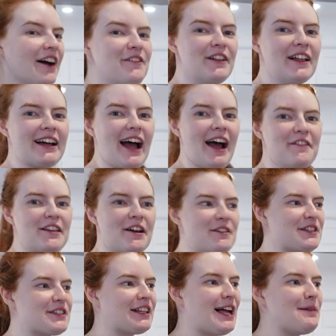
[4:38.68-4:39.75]
I feel like I have to have a
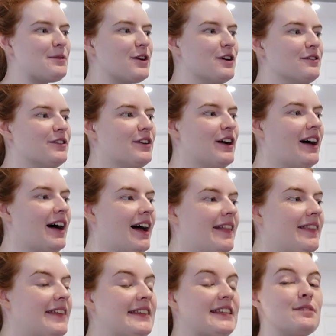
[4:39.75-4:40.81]
disclaimer of,
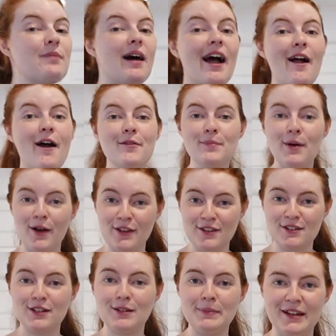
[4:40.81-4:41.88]
this is my own
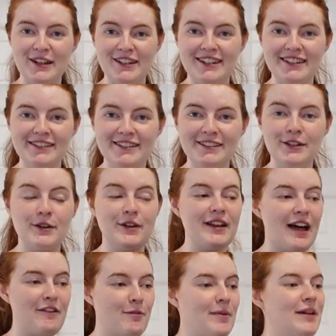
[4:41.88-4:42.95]
personal opinion. You can
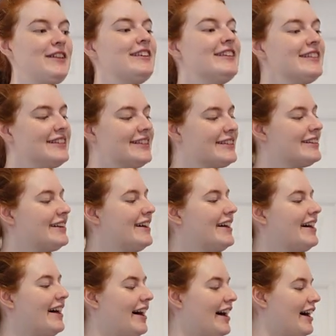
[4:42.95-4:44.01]
have opinions.
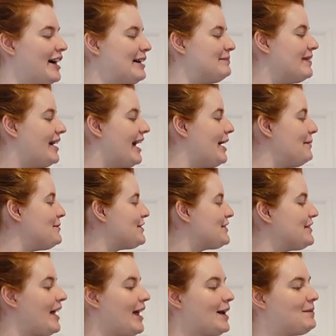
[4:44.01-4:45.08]
I'm just
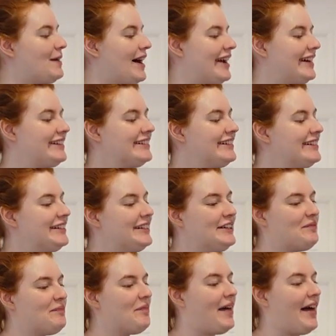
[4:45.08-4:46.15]
saying mine
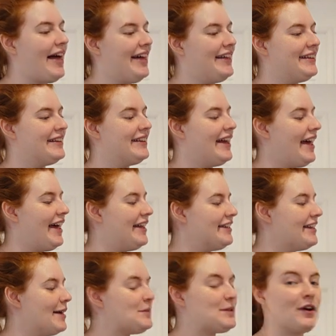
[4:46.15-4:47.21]
and
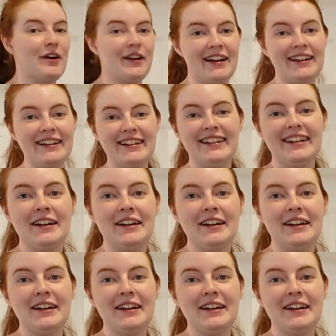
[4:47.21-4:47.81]
I'm sorry.